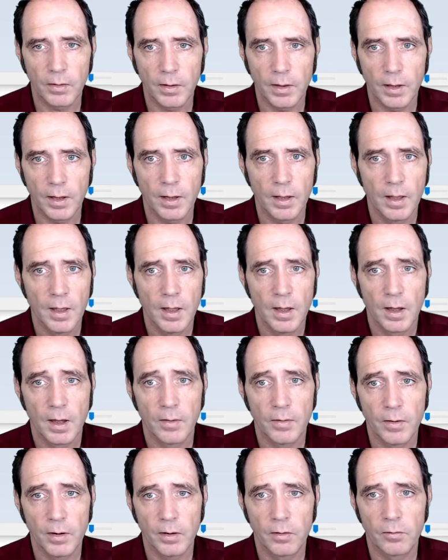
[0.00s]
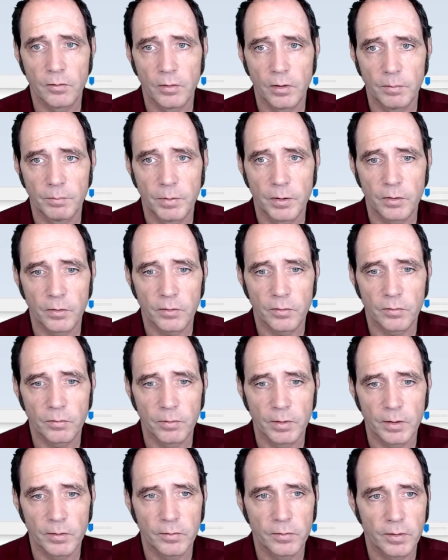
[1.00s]
there. And then I draw a box
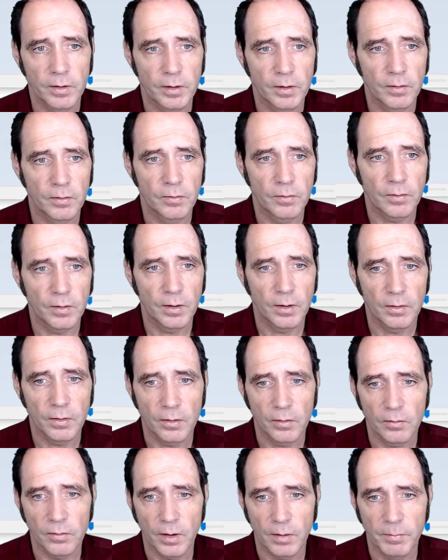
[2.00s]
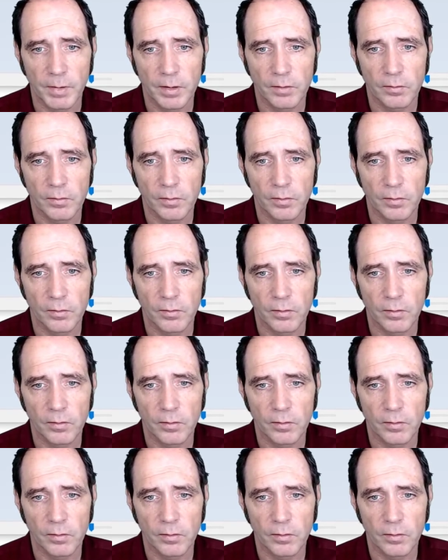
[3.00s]
which is those dimensions,